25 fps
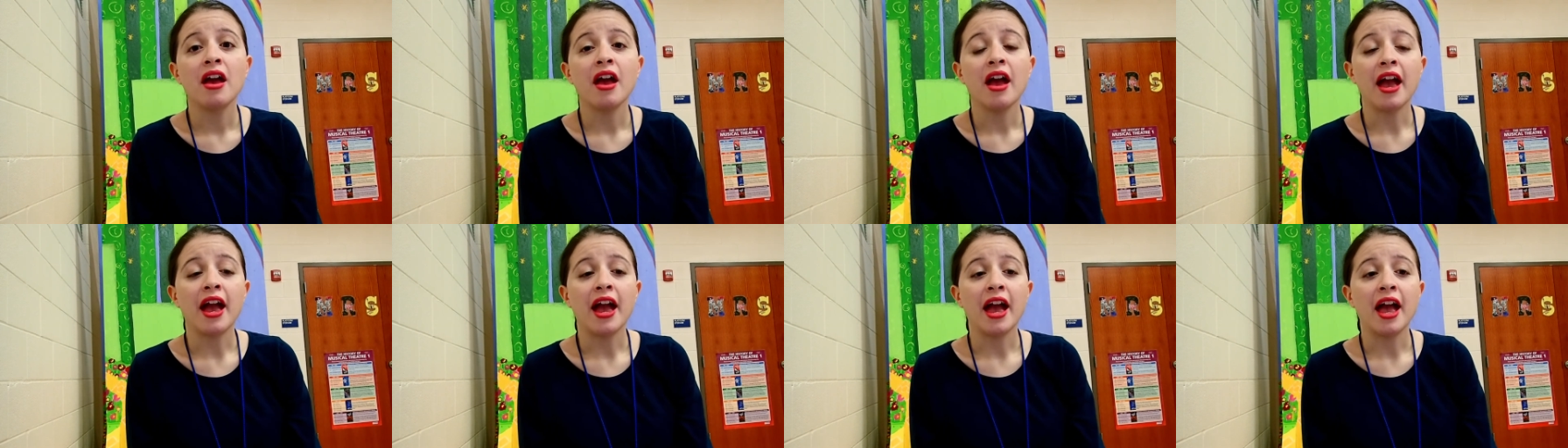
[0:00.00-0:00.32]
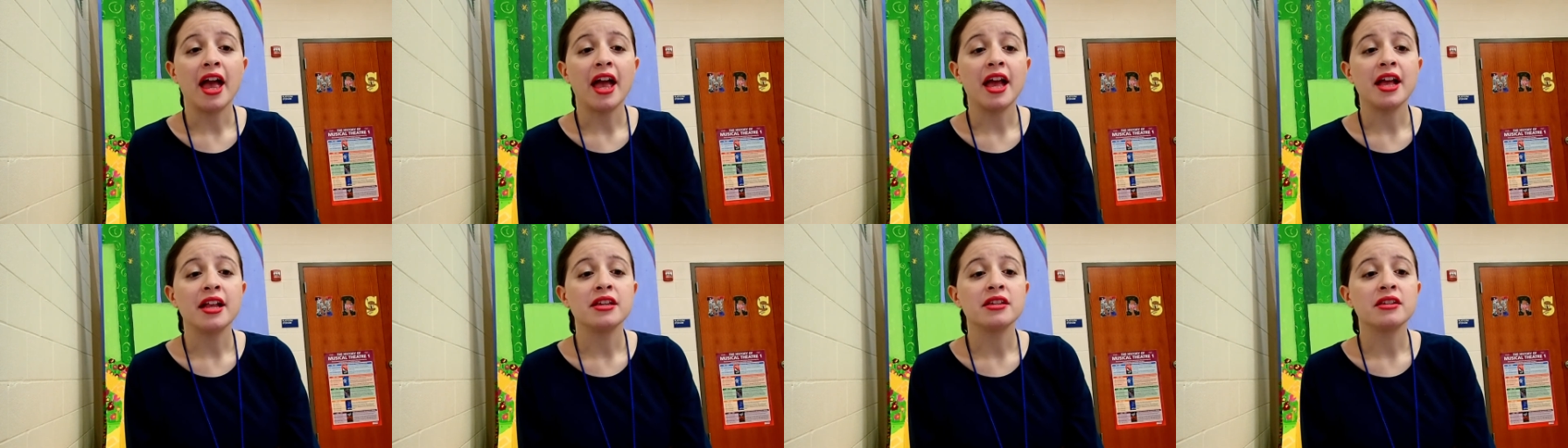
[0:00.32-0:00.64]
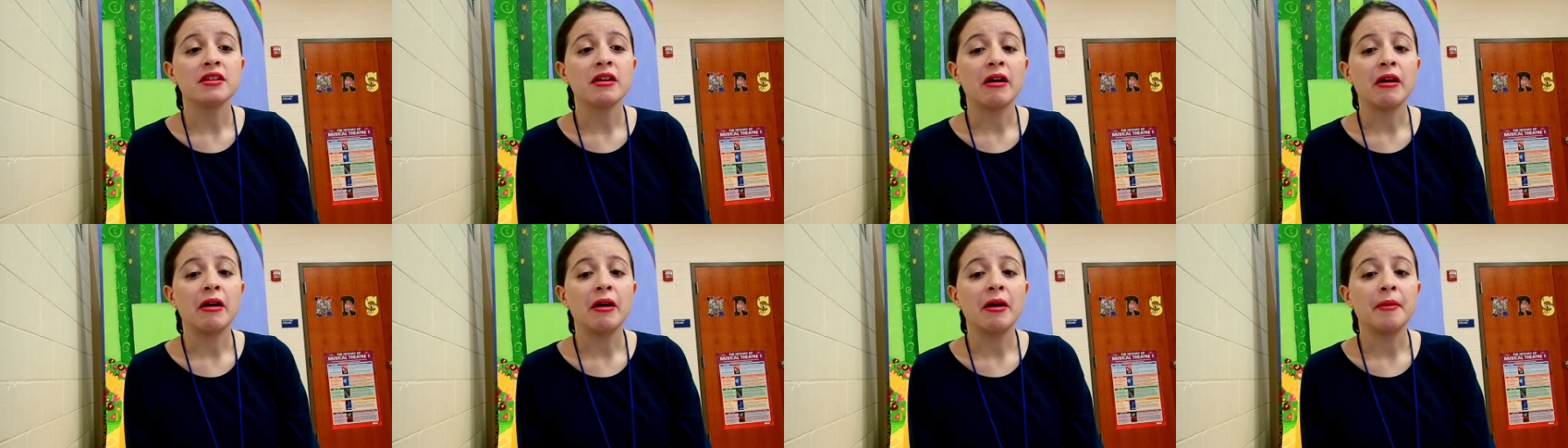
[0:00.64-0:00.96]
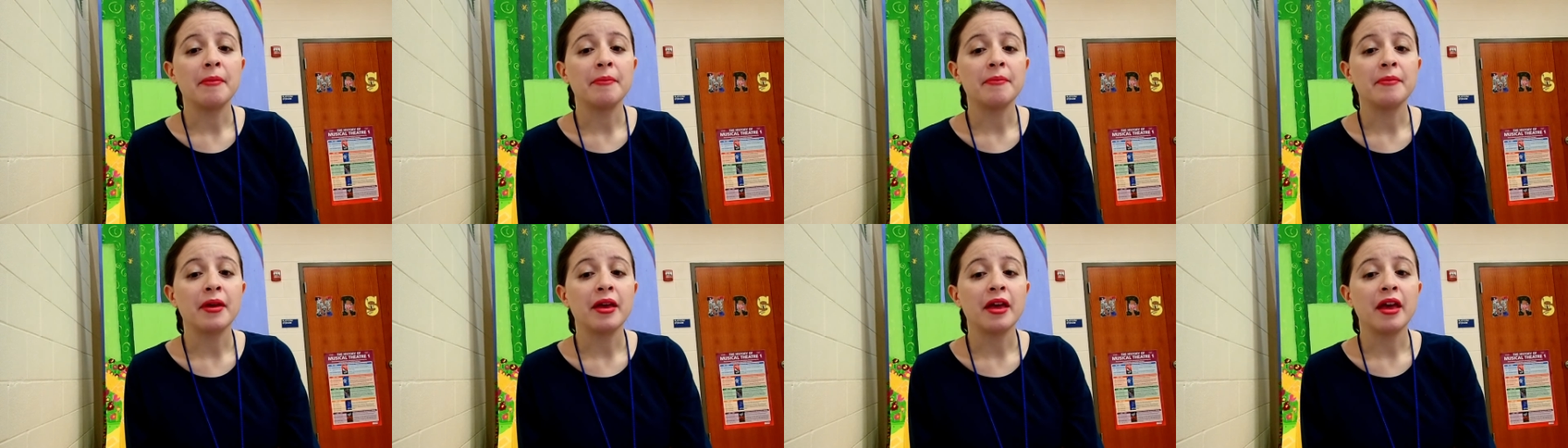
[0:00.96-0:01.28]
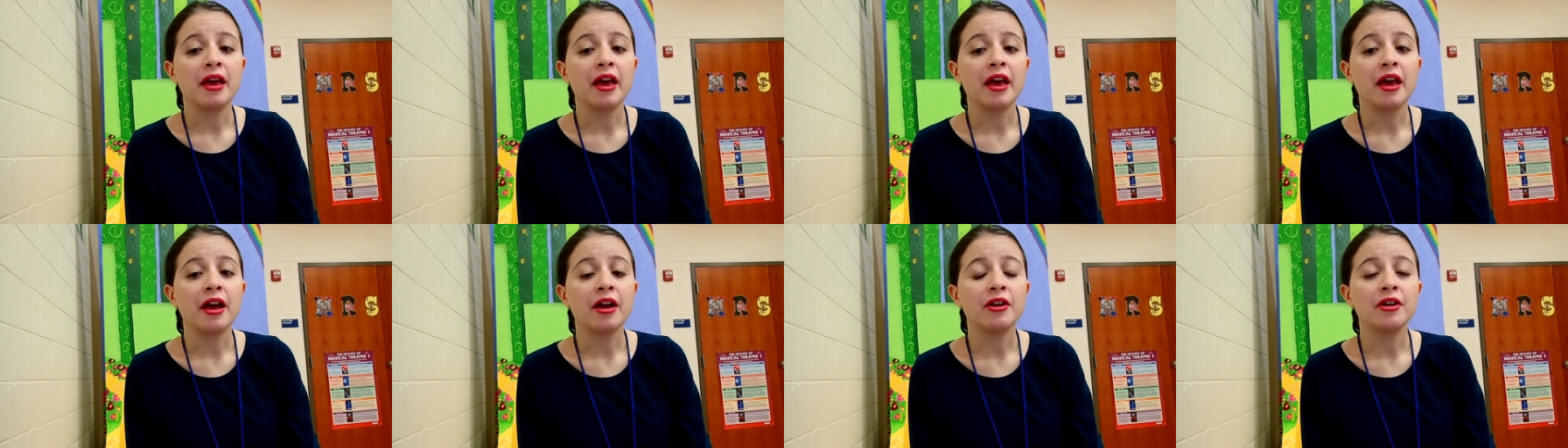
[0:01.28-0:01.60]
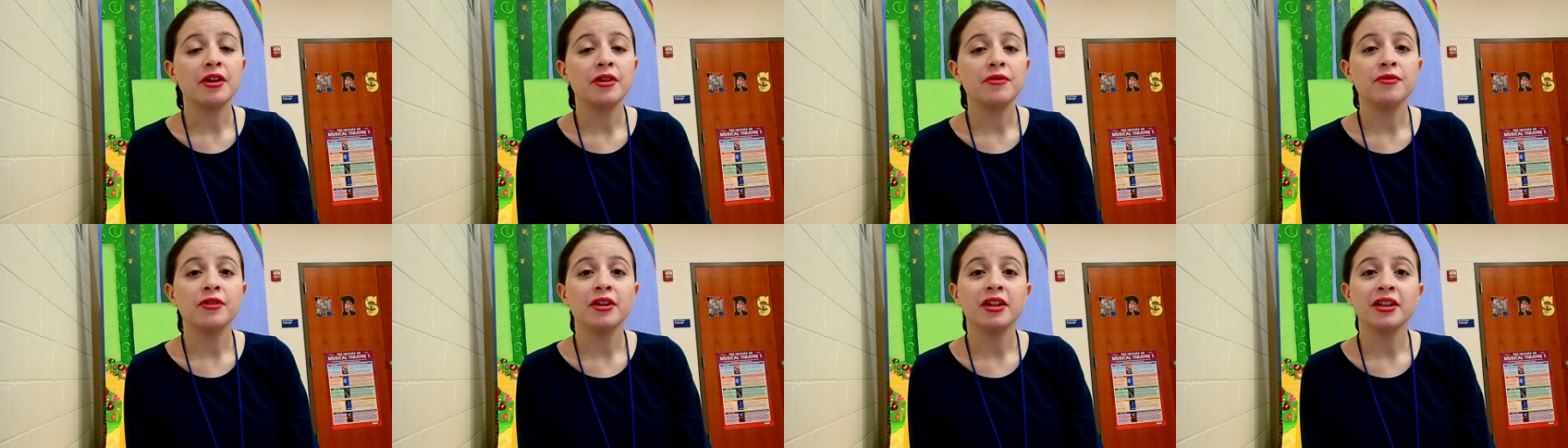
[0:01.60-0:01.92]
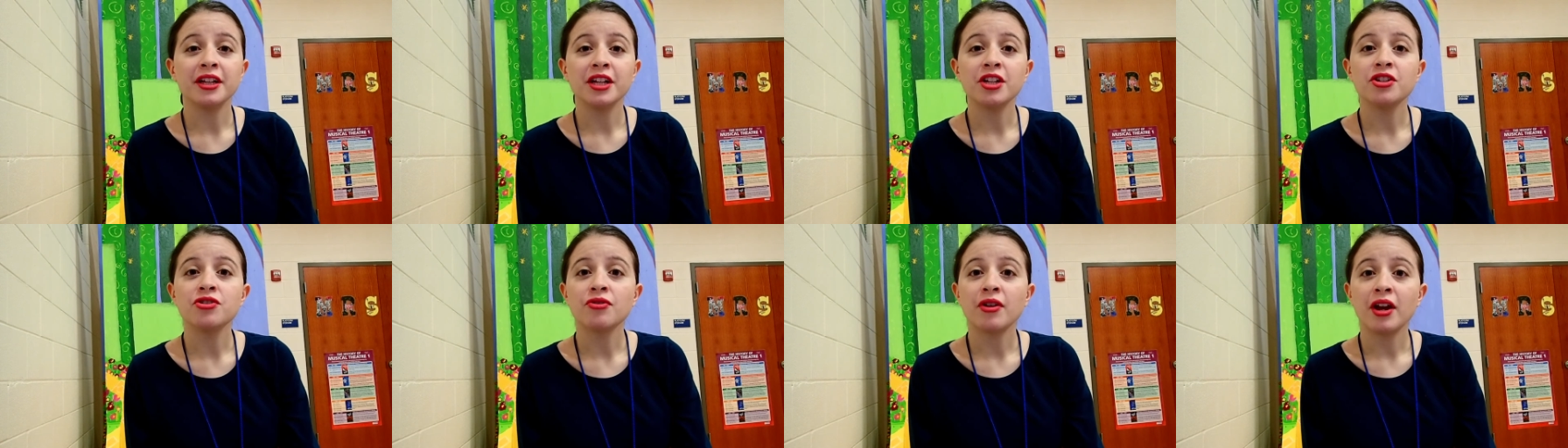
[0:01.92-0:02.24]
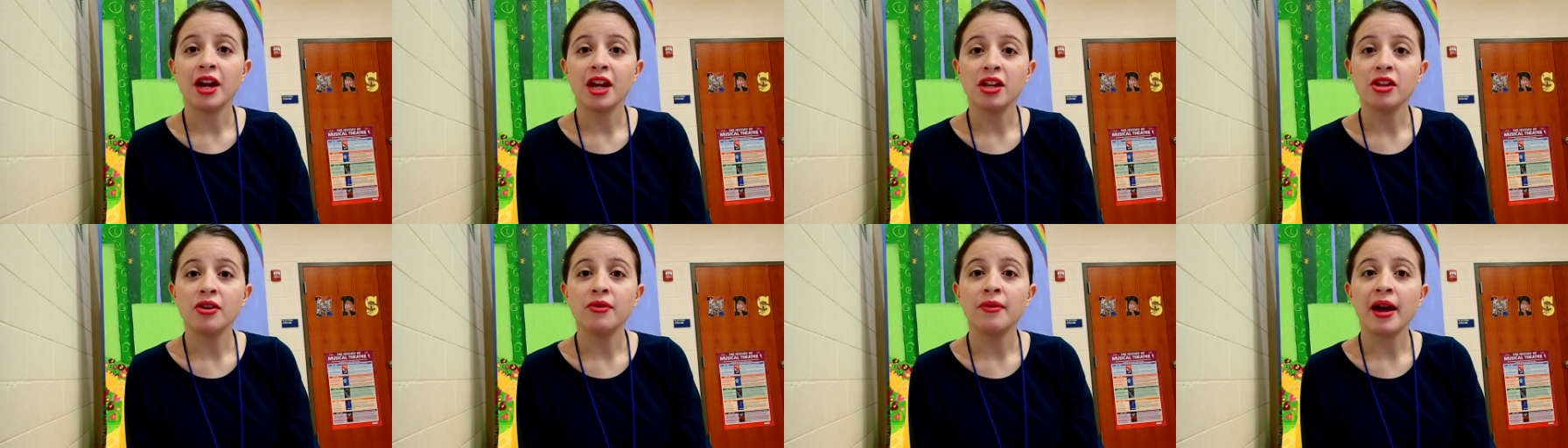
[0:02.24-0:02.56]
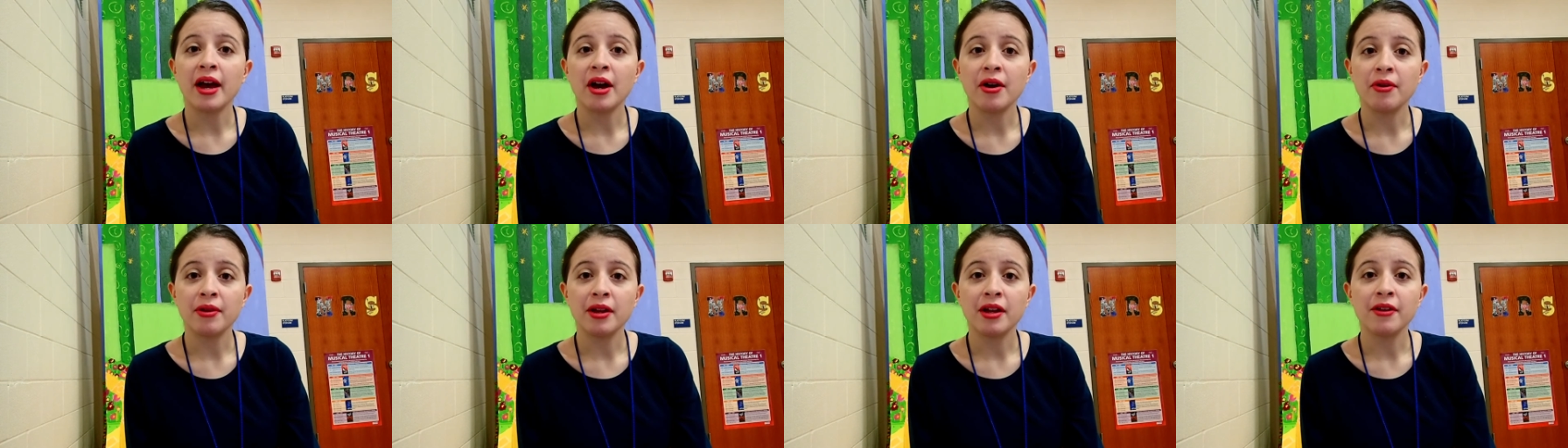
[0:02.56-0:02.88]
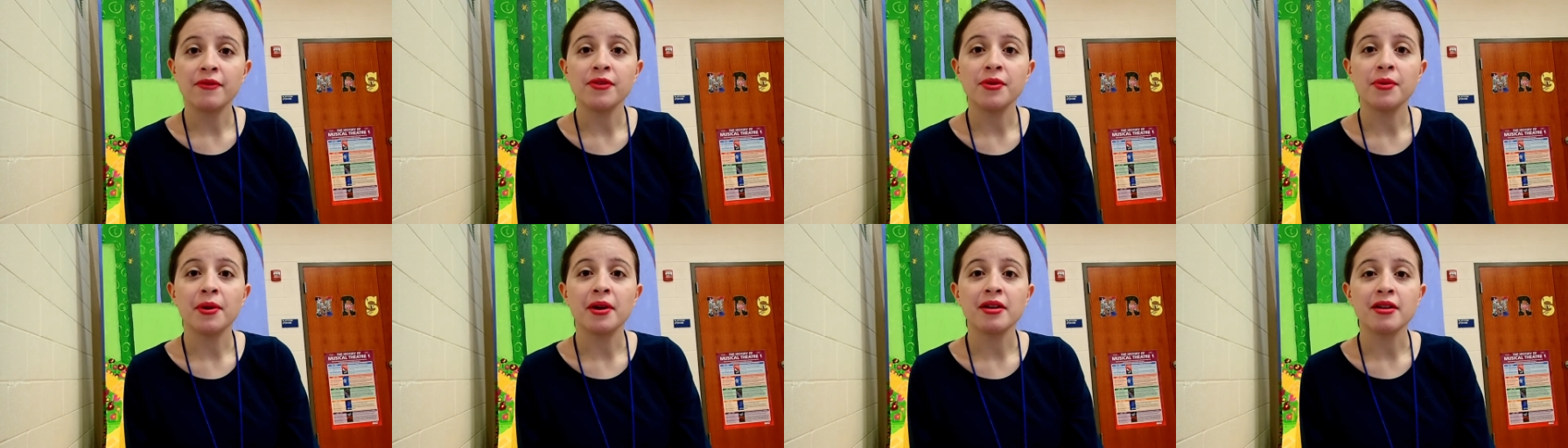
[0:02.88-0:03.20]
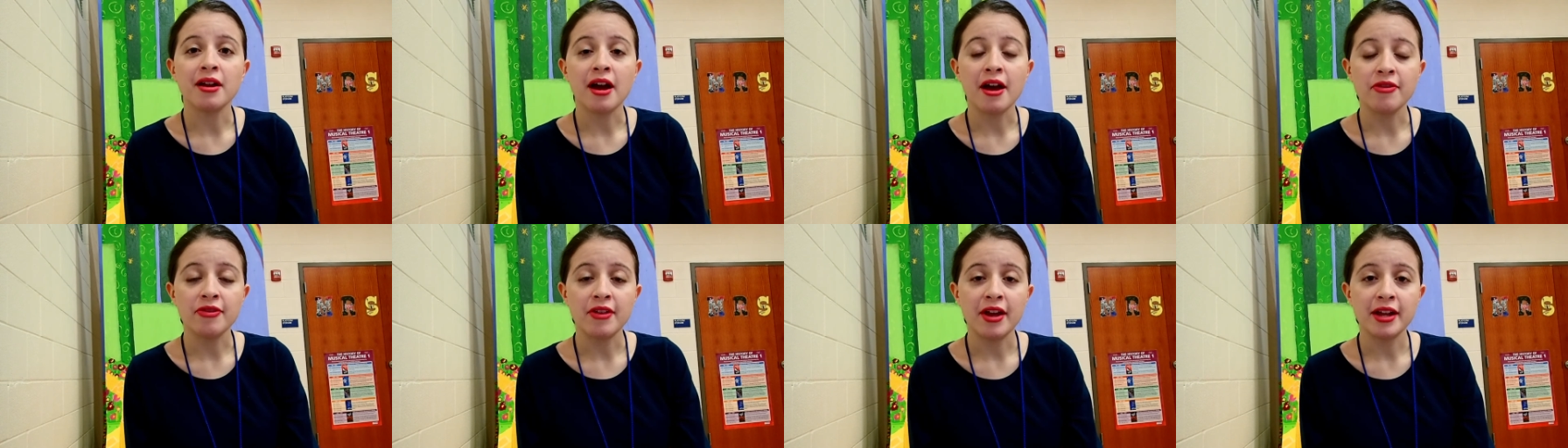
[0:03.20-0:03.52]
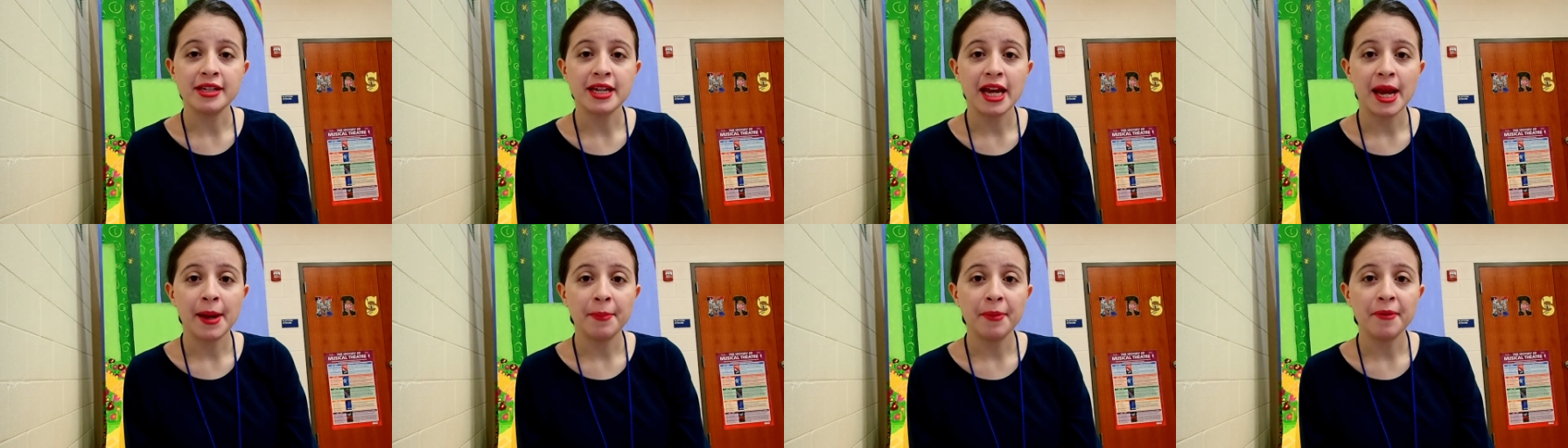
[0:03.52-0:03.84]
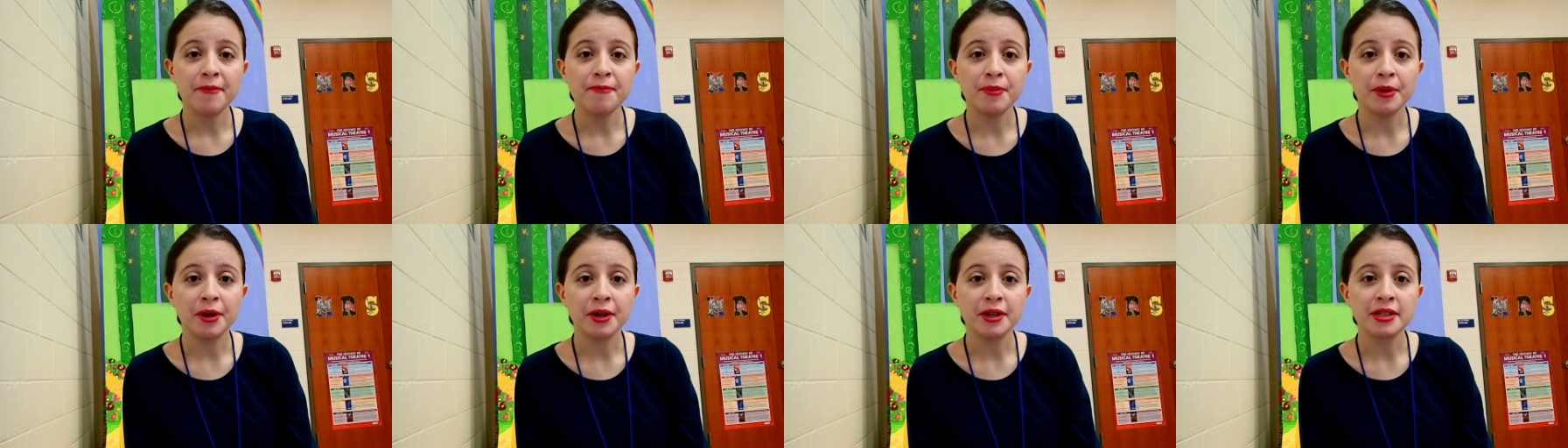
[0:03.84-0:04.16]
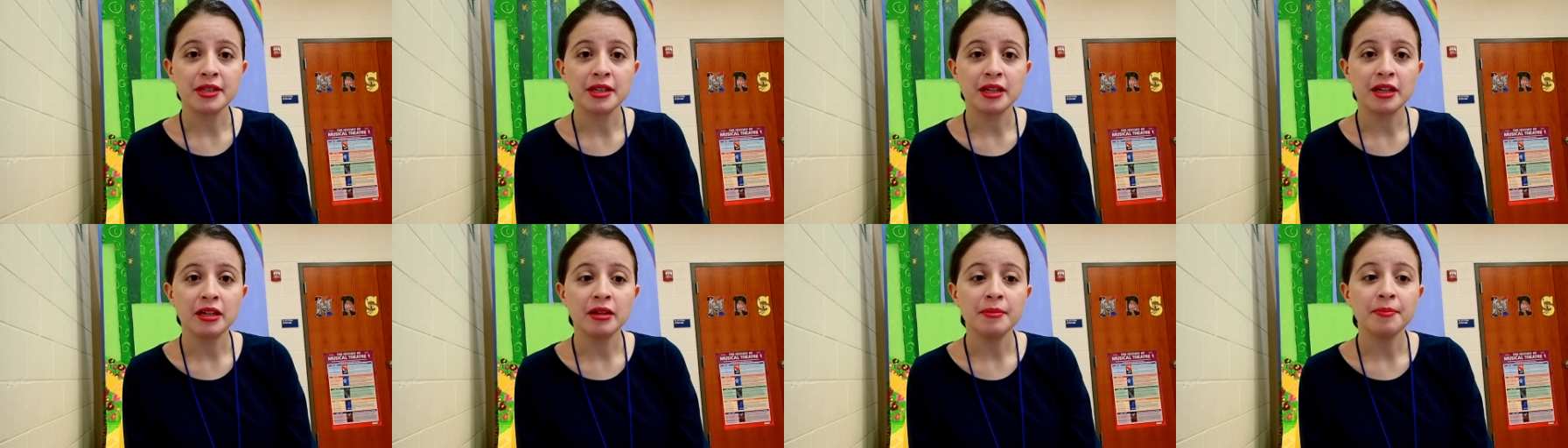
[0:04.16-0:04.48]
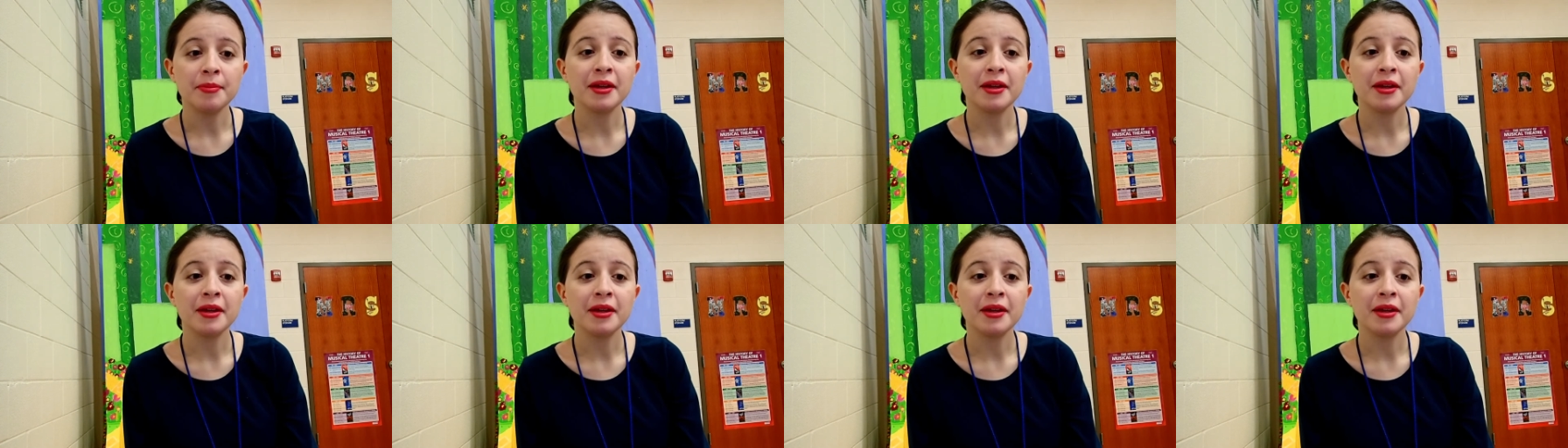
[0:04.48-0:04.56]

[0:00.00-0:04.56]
And it could really drain you out if you are not that type of person,